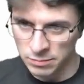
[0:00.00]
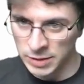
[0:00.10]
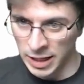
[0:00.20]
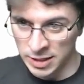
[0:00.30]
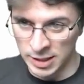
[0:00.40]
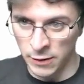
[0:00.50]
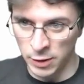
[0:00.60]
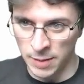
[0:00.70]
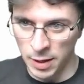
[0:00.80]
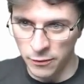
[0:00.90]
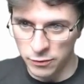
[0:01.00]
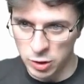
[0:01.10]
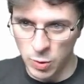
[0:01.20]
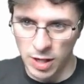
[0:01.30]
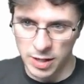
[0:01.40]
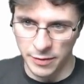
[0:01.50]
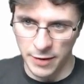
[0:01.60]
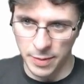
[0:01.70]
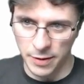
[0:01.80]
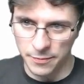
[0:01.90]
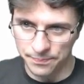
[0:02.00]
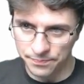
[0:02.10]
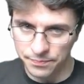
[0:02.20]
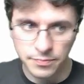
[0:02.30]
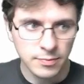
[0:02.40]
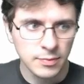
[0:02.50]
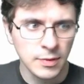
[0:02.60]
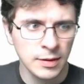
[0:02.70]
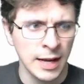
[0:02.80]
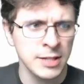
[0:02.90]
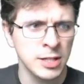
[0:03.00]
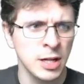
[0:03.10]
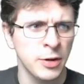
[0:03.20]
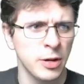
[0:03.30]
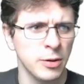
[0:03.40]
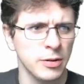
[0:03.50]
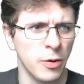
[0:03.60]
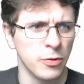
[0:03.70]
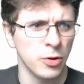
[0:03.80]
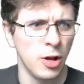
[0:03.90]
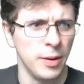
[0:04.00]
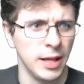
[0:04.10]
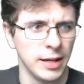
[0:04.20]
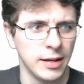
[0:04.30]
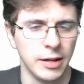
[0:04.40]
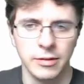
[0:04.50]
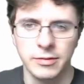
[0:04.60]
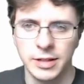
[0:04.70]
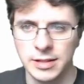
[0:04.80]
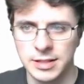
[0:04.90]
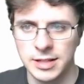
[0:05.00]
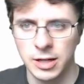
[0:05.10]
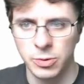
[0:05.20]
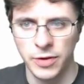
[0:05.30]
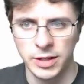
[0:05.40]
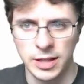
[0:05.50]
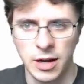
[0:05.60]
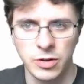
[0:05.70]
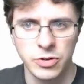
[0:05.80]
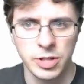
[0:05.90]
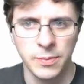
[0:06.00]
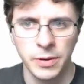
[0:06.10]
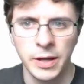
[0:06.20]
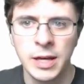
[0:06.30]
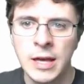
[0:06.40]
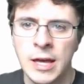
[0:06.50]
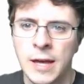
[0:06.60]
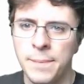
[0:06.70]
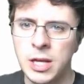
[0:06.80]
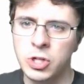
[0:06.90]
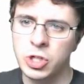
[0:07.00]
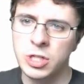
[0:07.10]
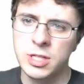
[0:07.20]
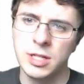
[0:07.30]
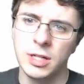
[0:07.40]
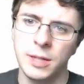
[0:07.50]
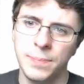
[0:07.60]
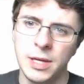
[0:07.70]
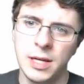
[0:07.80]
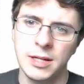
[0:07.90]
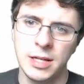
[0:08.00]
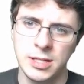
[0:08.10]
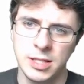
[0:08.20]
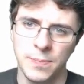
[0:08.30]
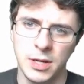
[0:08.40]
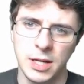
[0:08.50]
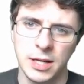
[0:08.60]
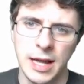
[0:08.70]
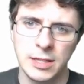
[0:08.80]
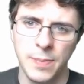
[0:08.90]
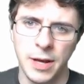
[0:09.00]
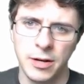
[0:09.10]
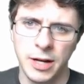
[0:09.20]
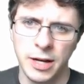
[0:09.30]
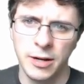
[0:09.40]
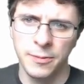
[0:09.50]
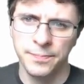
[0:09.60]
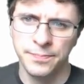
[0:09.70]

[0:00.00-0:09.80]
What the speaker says: insignificant buff, just quality of life buff. Not insignificant overall, but like, you know, it's not going to affect the character's gameplay. Peach's up B and Ace's up B connect better now.